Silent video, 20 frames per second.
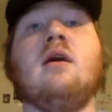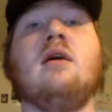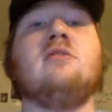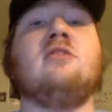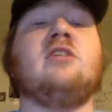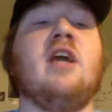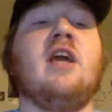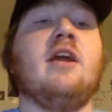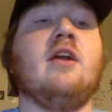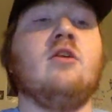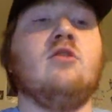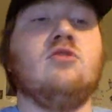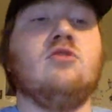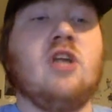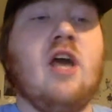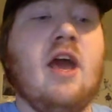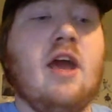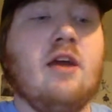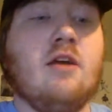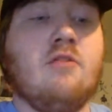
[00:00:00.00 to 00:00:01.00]
San
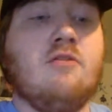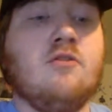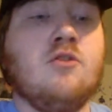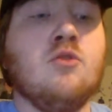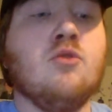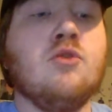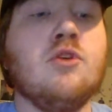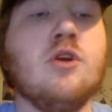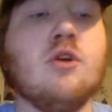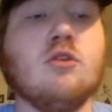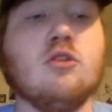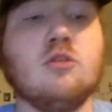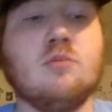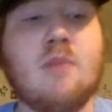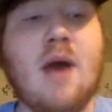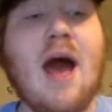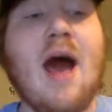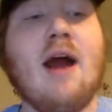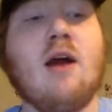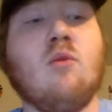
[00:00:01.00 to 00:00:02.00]
Jose a few years
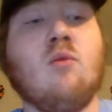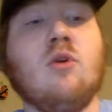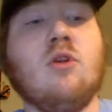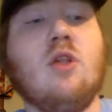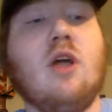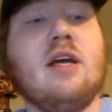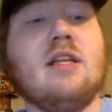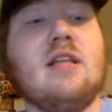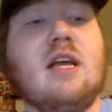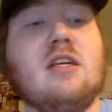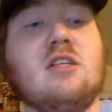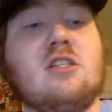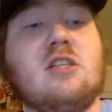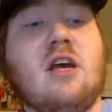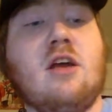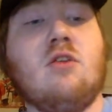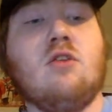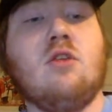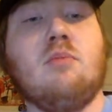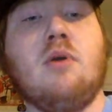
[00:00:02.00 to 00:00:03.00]
back, where, like they
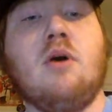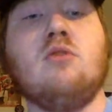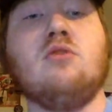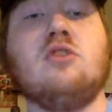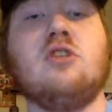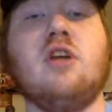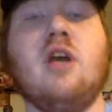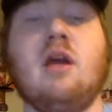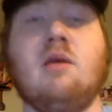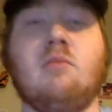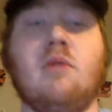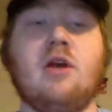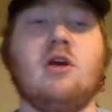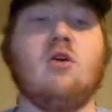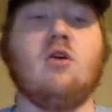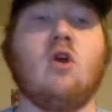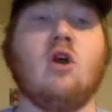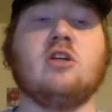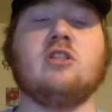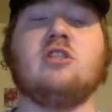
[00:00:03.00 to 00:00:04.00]
said on the postgame, like
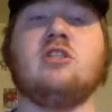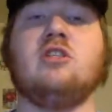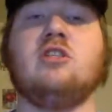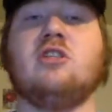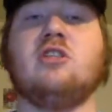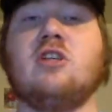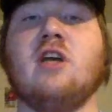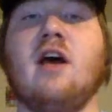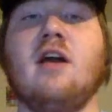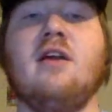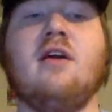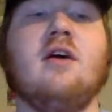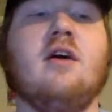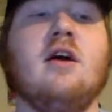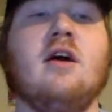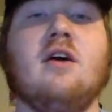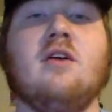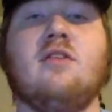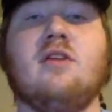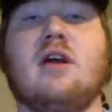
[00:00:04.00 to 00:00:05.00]
Hartsey said,
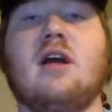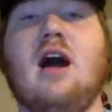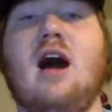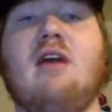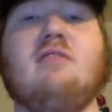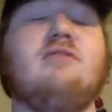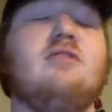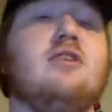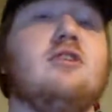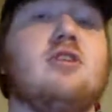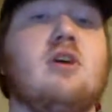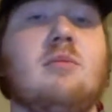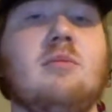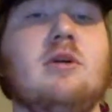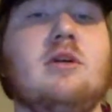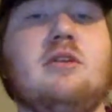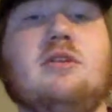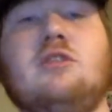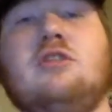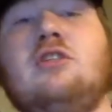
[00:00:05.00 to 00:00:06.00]
the confidence coming
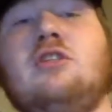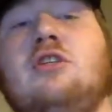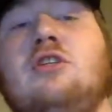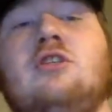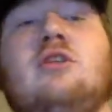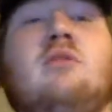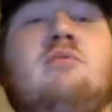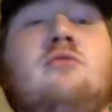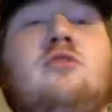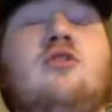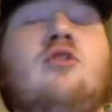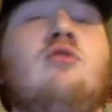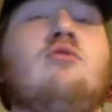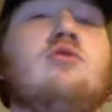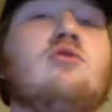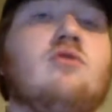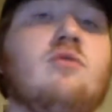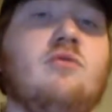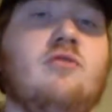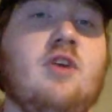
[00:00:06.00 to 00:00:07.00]
into the season in
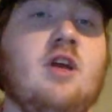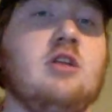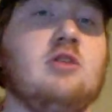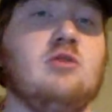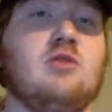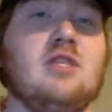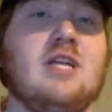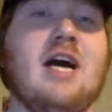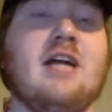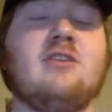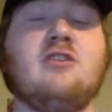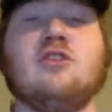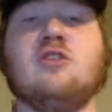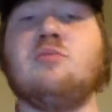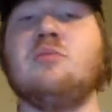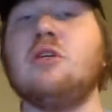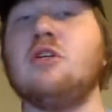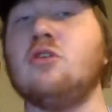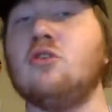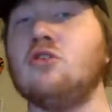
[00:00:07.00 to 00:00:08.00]
Jones from fans was not just
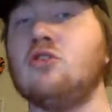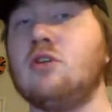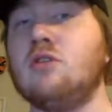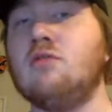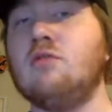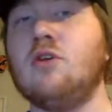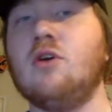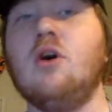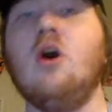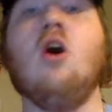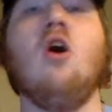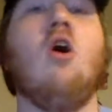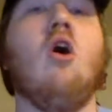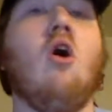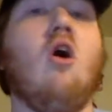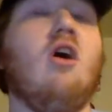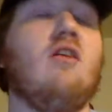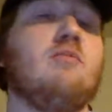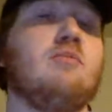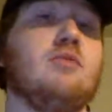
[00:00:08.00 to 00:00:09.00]
because of the
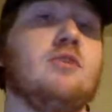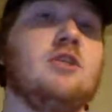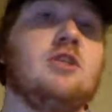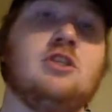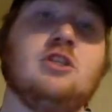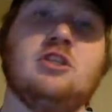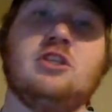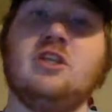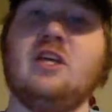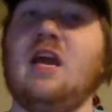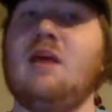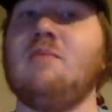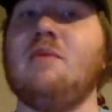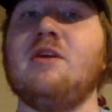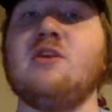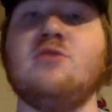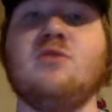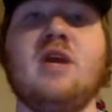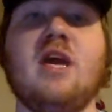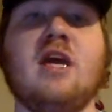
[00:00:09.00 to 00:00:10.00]
off preseason game that
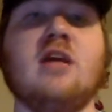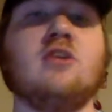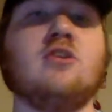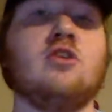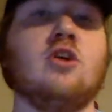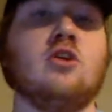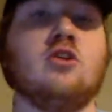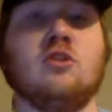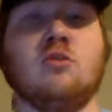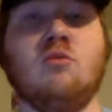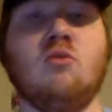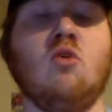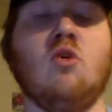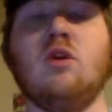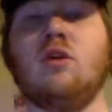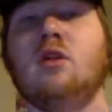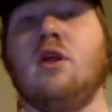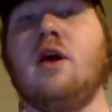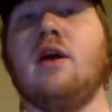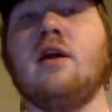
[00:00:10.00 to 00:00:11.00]
you can't judge him
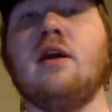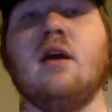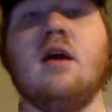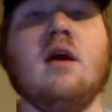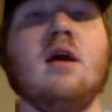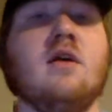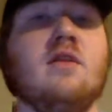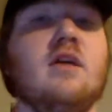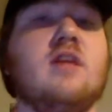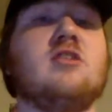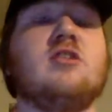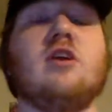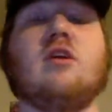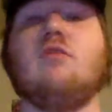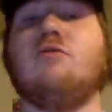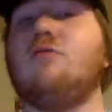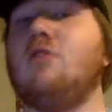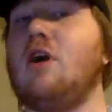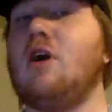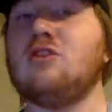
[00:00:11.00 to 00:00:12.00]
on. Like they said on
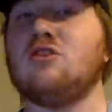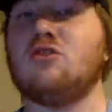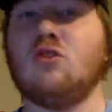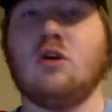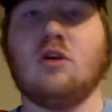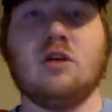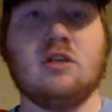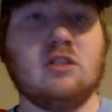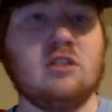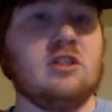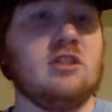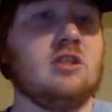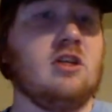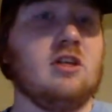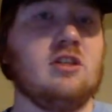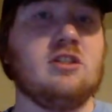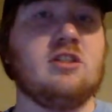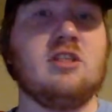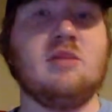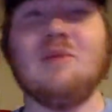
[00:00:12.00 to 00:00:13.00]
Flyers Talk, it just
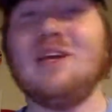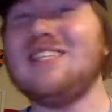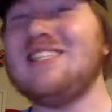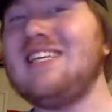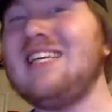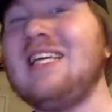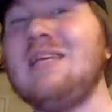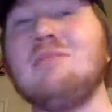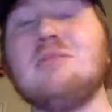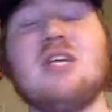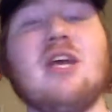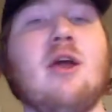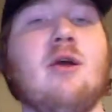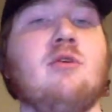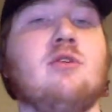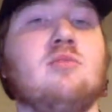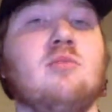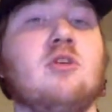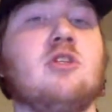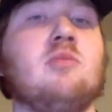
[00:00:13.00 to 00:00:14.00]
doesn't seem like teams care
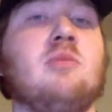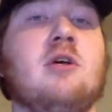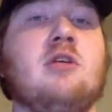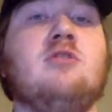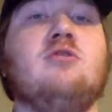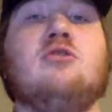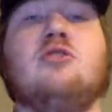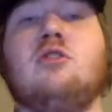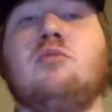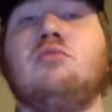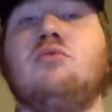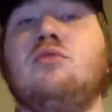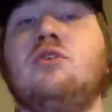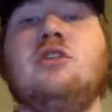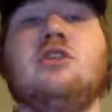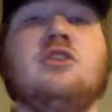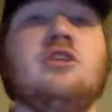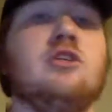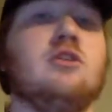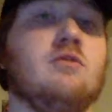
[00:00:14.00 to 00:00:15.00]
as much about using the
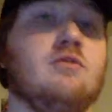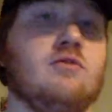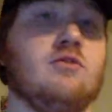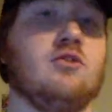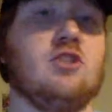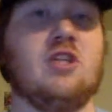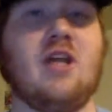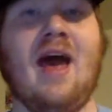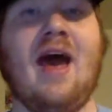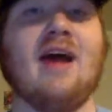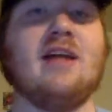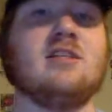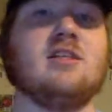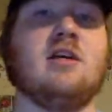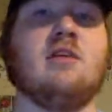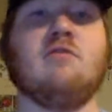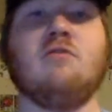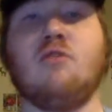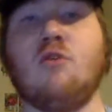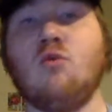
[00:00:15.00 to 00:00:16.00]
preseason for stats
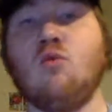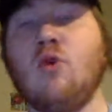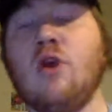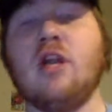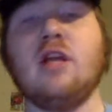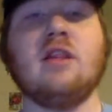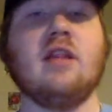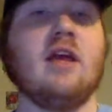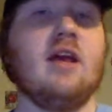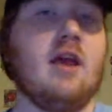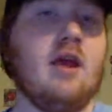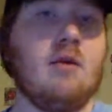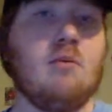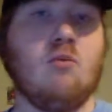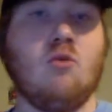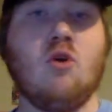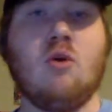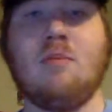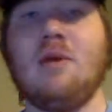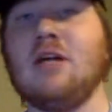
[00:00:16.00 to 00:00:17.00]
and for winning. They care
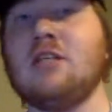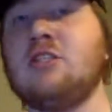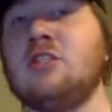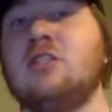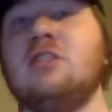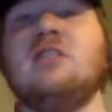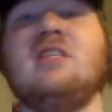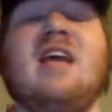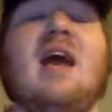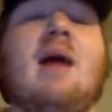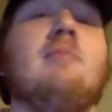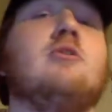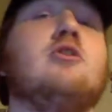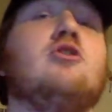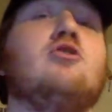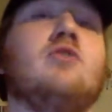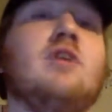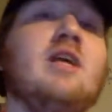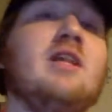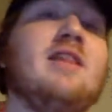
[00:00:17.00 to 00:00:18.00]
more about just
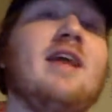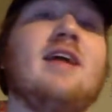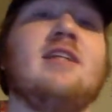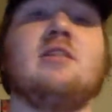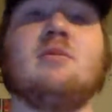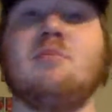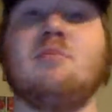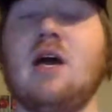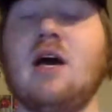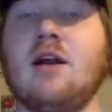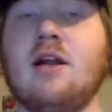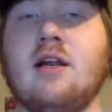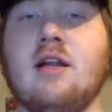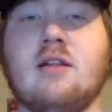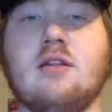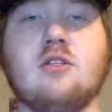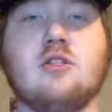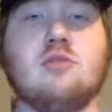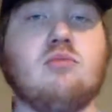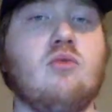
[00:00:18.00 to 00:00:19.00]
chemistry, and that's about it
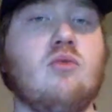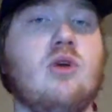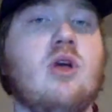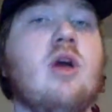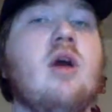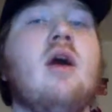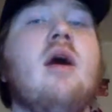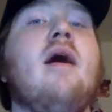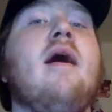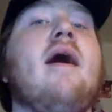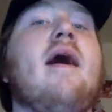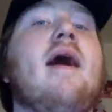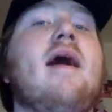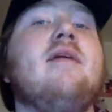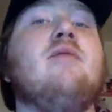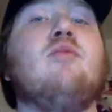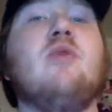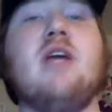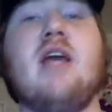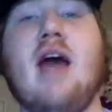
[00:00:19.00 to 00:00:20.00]
at this point.
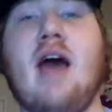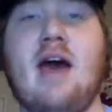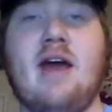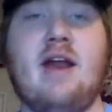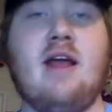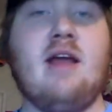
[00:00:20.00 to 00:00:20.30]
And we had